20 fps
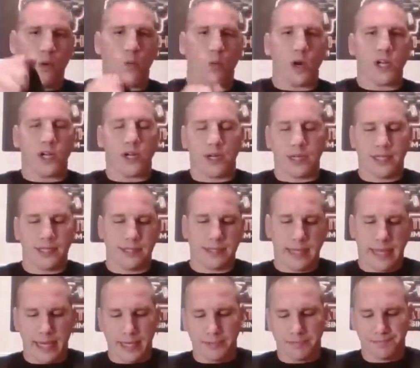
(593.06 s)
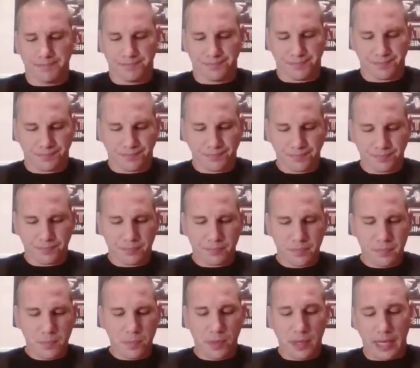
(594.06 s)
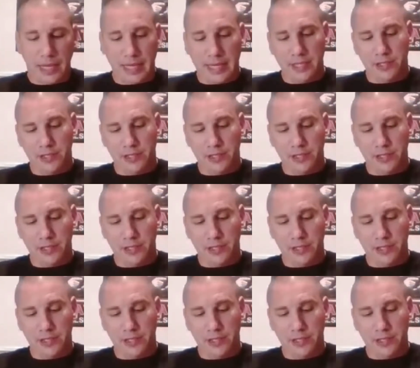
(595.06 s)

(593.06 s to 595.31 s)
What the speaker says: one on each side. And